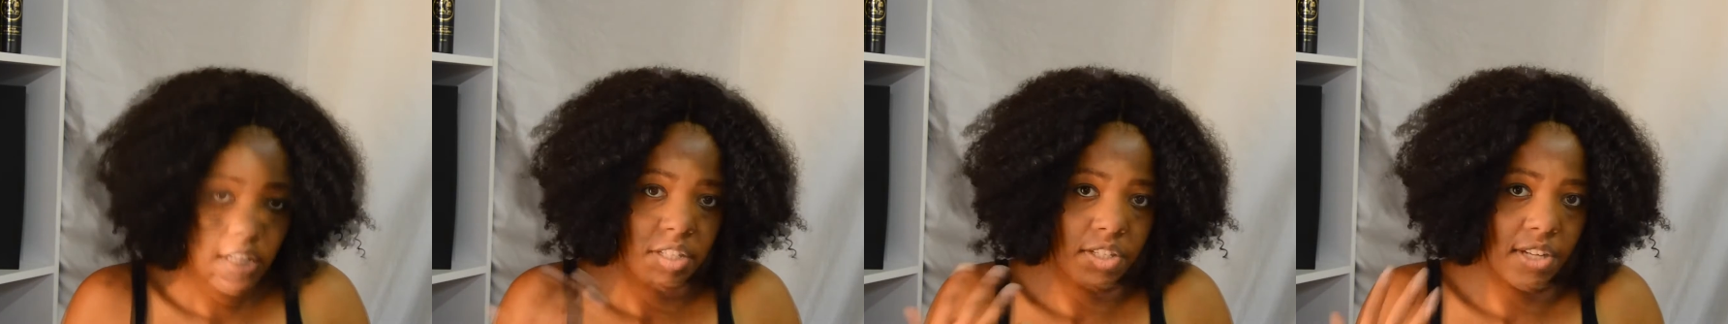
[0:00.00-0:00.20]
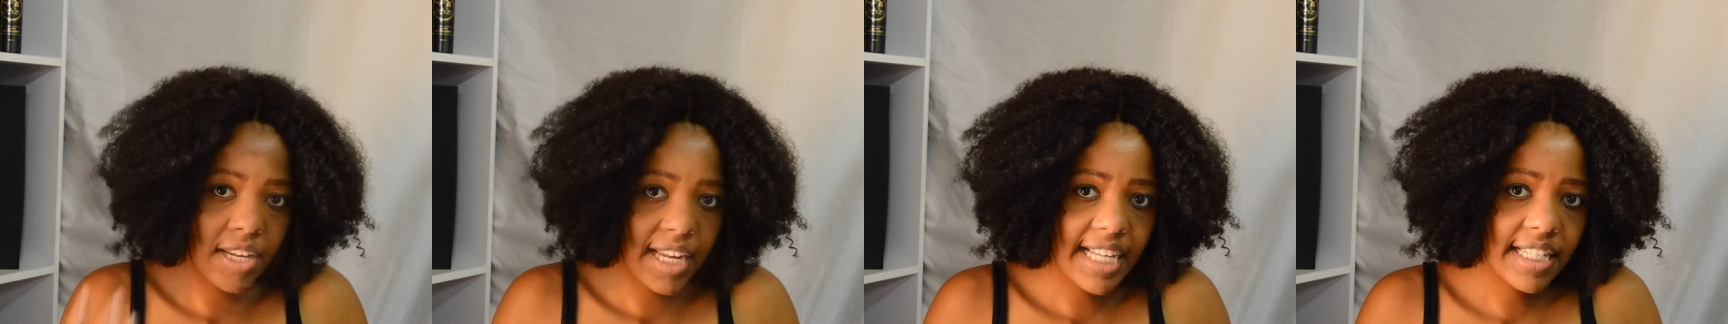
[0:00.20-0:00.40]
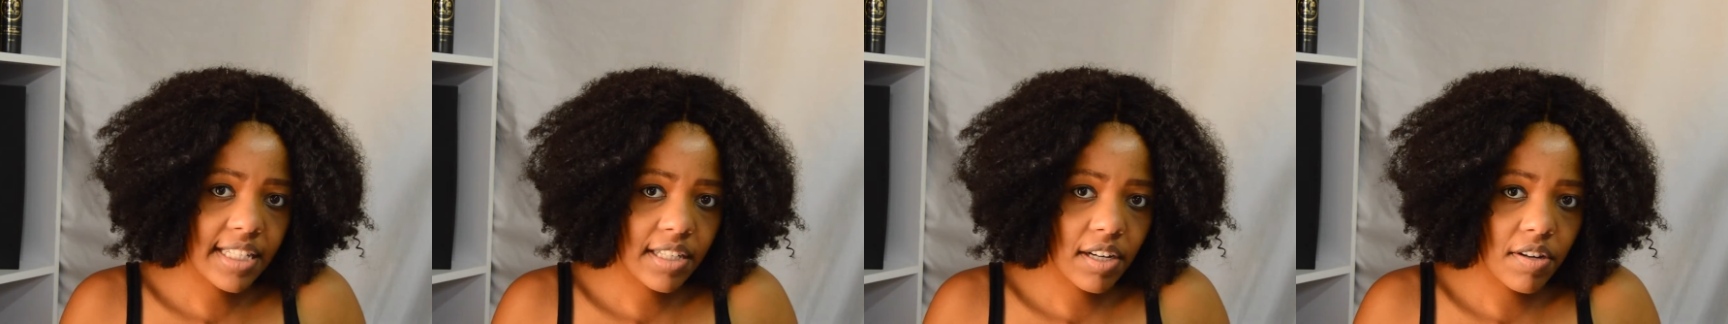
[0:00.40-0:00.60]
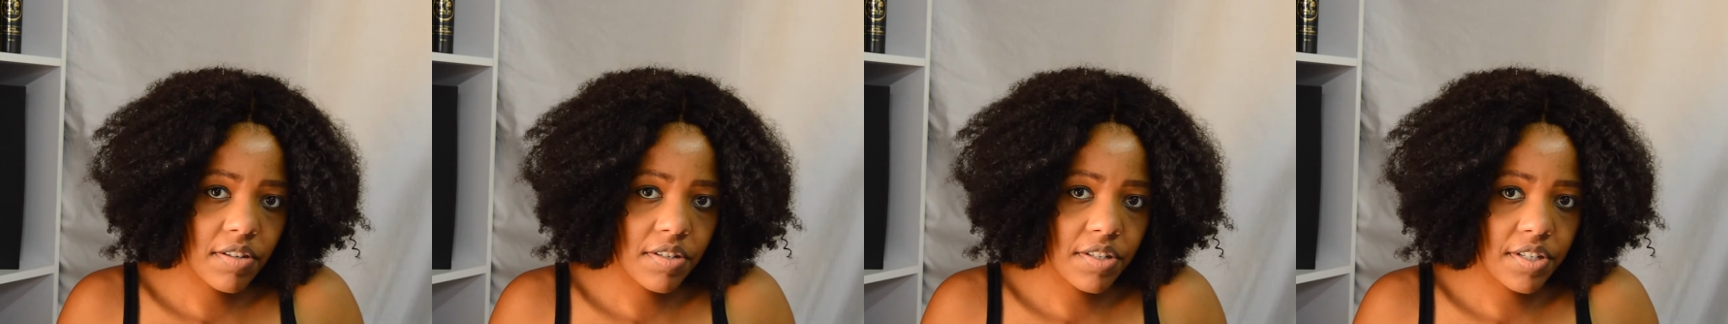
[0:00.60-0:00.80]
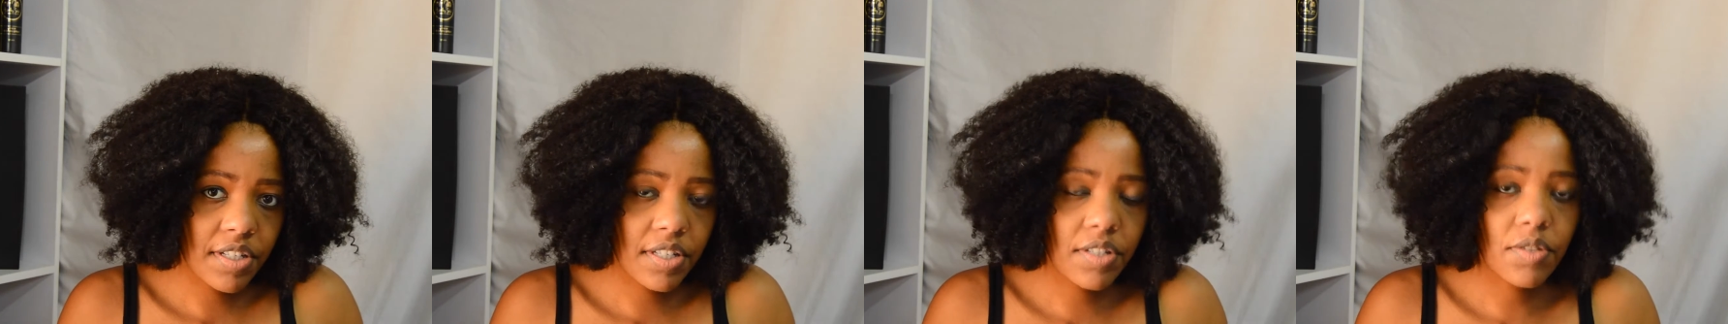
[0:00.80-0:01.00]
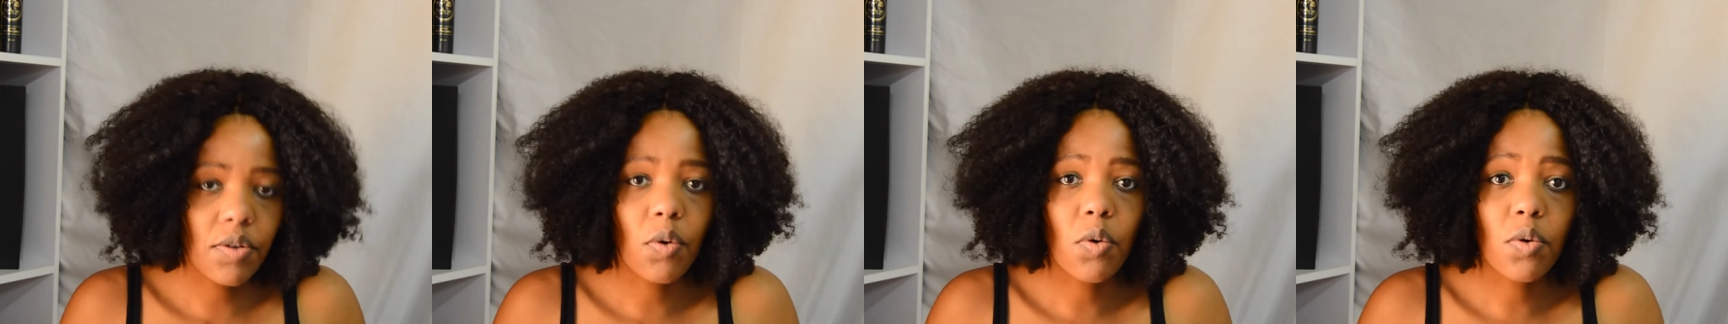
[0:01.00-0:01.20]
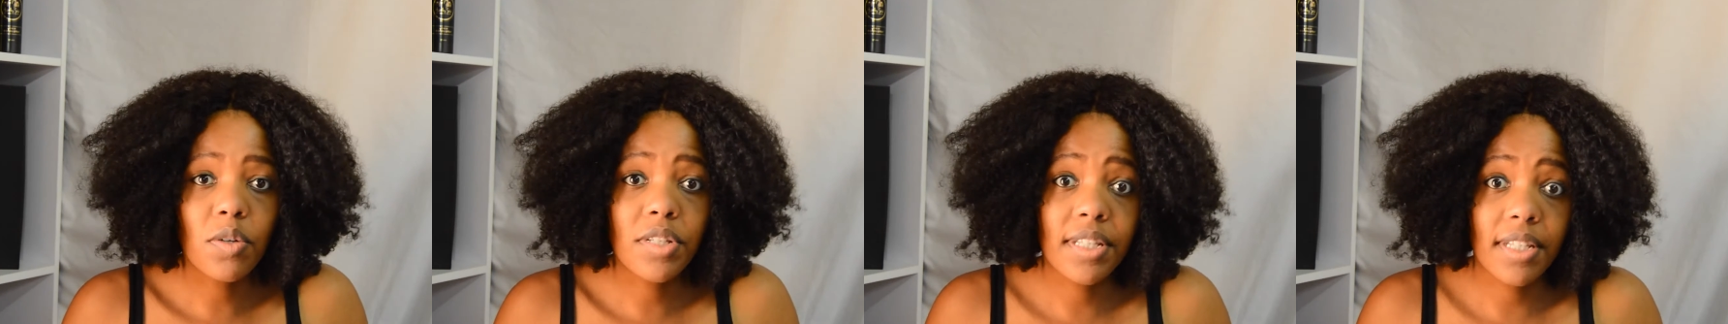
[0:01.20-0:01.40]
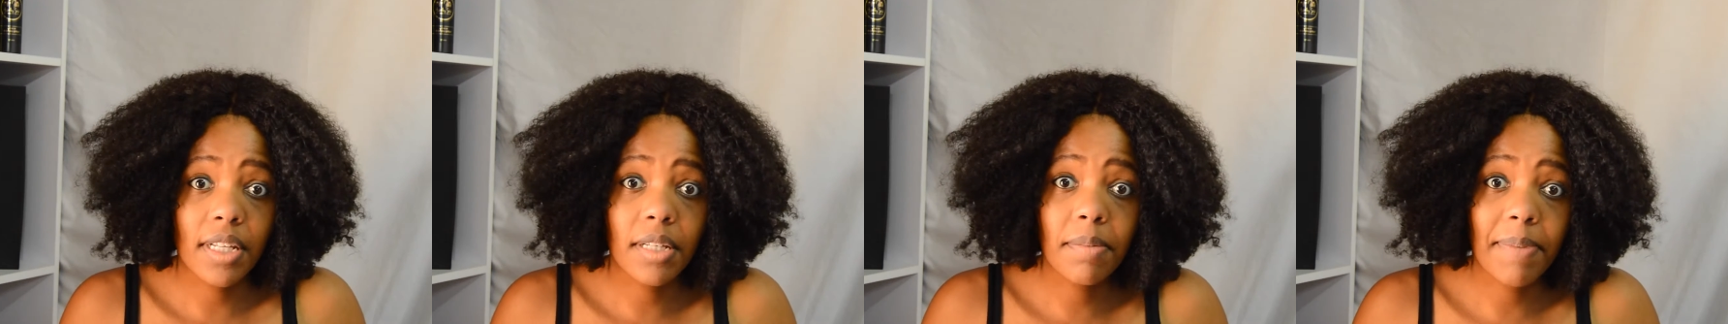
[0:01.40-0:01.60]
So lace closures or
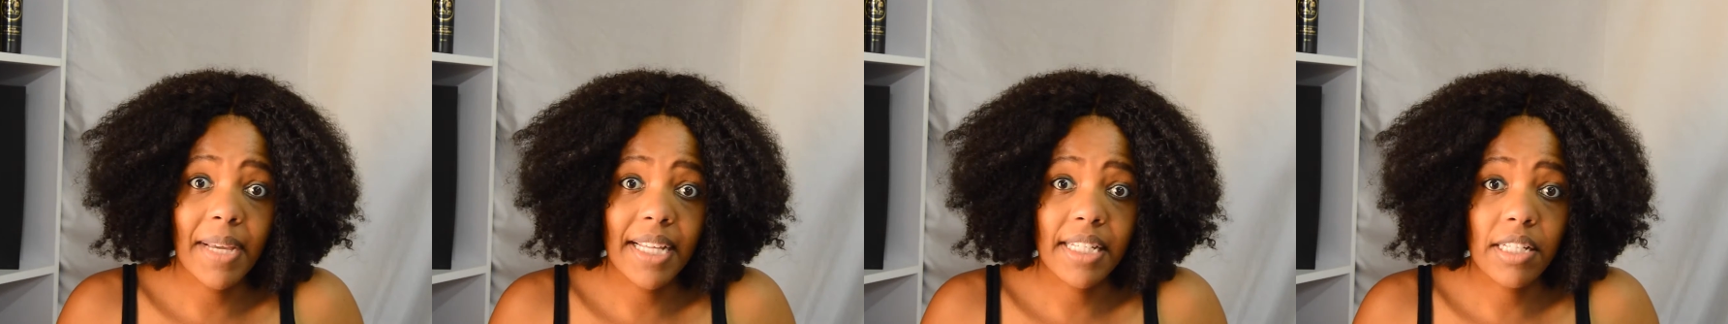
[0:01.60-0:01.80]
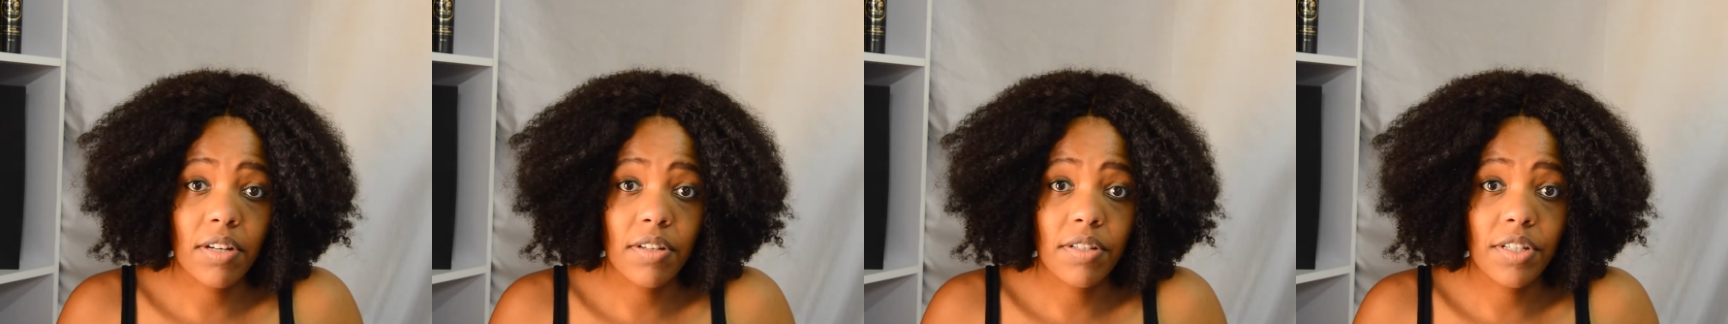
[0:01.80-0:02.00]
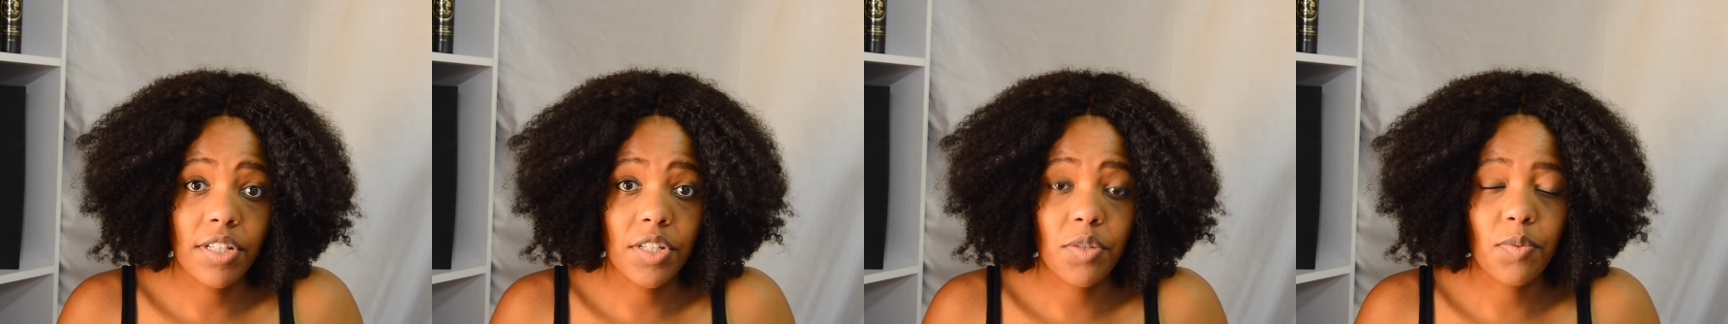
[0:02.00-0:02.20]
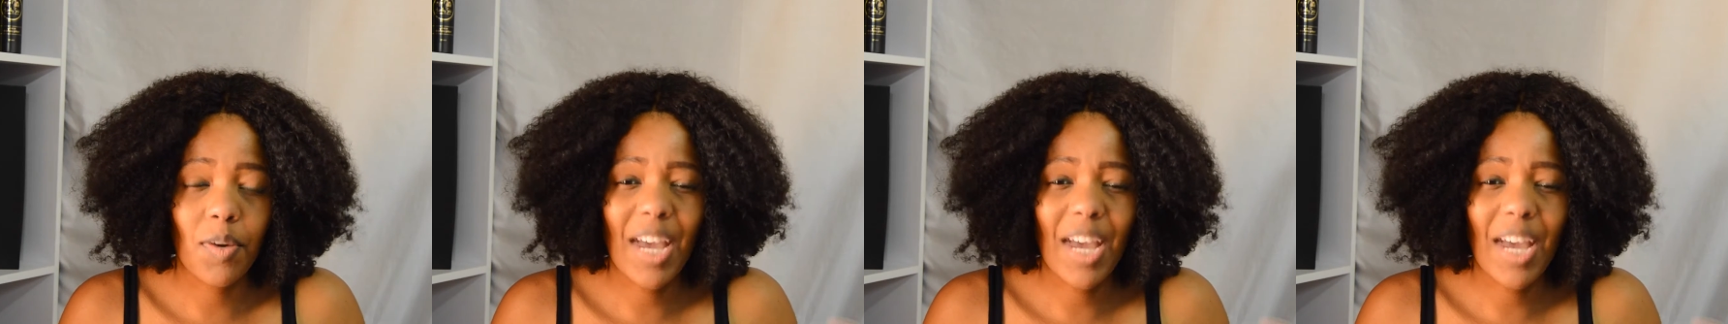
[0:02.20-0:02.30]
silk based closures